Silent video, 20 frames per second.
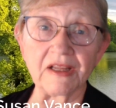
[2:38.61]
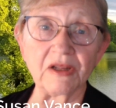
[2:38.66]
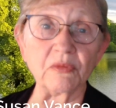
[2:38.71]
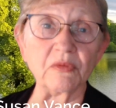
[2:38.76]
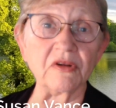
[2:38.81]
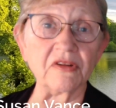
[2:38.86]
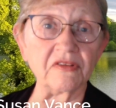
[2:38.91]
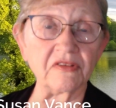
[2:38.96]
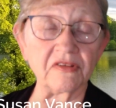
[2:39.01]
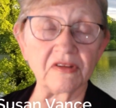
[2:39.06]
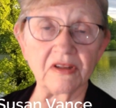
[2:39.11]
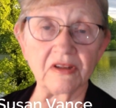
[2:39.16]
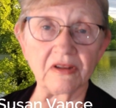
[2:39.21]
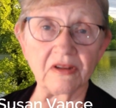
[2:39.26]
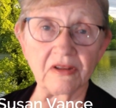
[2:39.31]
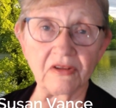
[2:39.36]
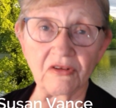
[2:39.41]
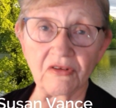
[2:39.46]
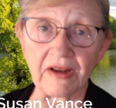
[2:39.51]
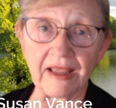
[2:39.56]
It was
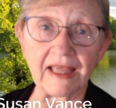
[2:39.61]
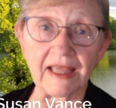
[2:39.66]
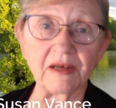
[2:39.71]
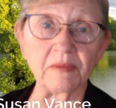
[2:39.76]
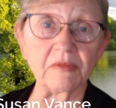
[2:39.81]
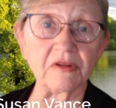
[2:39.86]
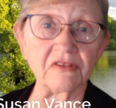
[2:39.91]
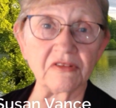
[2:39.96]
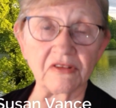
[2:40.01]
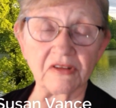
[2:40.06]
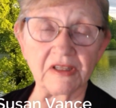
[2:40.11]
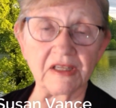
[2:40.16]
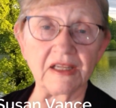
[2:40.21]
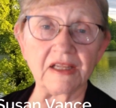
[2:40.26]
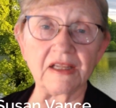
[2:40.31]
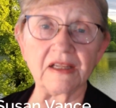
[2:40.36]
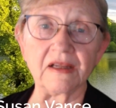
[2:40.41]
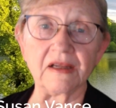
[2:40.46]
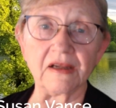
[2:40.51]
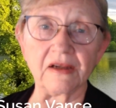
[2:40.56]

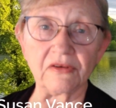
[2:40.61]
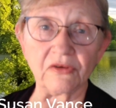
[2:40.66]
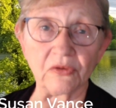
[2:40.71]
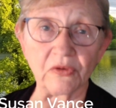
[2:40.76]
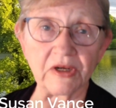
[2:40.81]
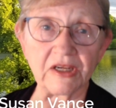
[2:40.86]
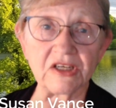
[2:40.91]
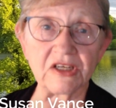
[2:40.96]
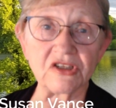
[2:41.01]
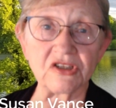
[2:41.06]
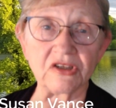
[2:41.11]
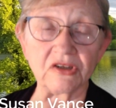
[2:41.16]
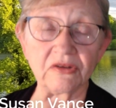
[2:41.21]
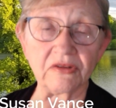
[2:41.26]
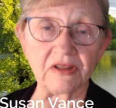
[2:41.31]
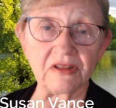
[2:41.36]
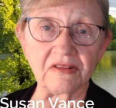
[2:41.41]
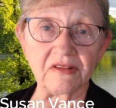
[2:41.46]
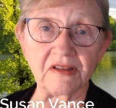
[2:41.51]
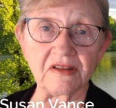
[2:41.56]
unanimously agreed to
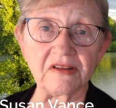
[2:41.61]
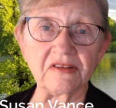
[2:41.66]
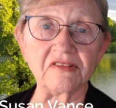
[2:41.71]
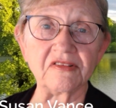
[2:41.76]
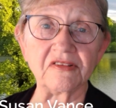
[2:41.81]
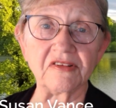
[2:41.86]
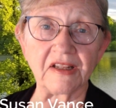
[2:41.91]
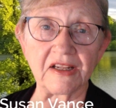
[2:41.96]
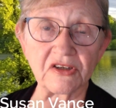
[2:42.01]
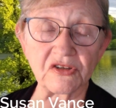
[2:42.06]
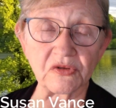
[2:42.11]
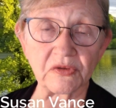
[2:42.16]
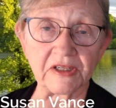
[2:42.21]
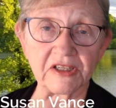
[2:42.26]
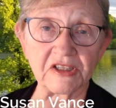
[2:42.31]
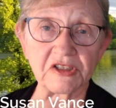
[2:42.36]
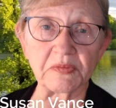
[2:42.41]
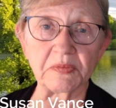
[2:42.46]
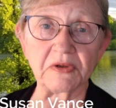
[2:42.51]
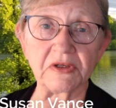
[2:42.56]
that this sexual
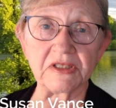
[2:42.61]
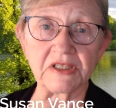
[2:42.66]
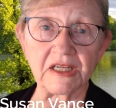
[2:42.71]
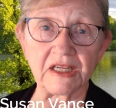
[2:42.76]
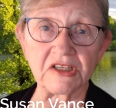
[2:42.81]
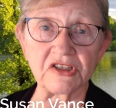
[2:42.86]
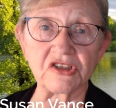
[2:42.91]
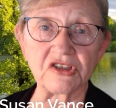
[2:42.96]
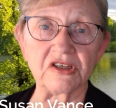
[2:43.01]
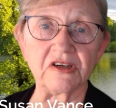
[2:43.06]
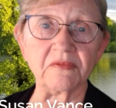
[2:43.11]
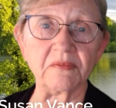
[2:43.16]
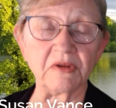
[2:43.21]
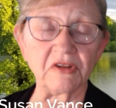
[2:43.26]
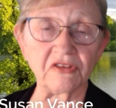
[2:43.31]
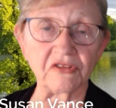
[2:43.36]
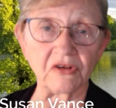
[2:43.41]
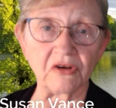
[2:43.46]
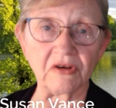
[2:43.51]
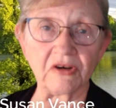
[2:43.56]
exploitation of
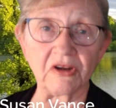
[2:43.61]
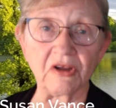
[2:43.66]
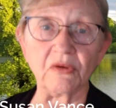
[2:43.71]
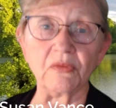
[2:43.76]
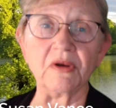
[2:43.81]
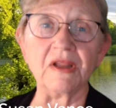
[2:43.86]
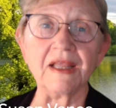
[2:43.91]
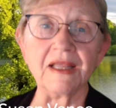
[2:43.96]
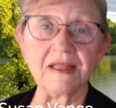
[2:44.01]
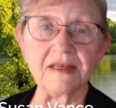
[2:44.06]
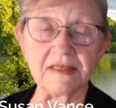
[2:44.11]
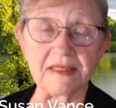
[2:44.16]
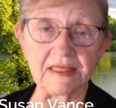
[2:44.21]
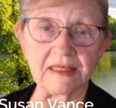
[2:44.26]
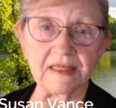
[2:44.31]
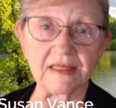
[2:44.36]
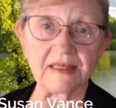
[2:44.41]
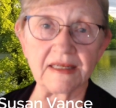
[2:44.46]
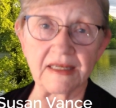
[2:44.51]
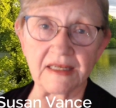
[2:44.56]
Miss Arnone
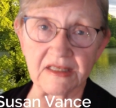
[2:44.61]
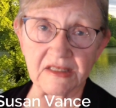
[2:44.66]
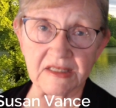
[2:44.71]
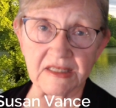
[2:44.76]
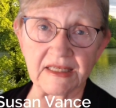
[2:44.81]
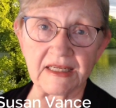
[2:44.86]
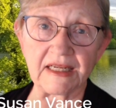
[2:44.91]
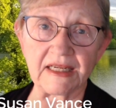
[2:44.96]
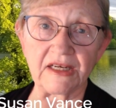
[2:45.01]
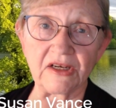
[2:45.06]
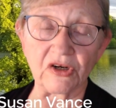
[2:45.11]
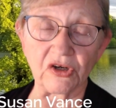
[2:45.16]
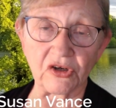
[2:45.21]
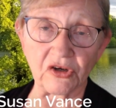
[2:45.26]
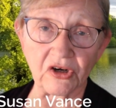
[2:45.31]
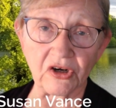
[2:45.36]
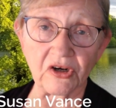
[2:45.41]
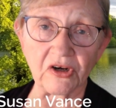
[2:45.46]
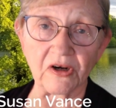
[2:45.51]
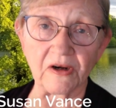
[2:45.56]
did indeed
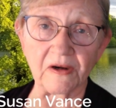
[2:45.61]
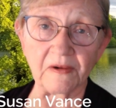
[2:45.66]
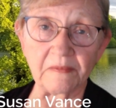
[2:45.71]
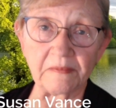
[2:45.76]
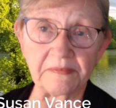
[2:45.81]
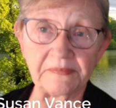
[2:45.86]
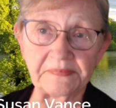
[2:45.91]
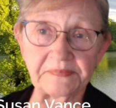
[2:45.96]
occur.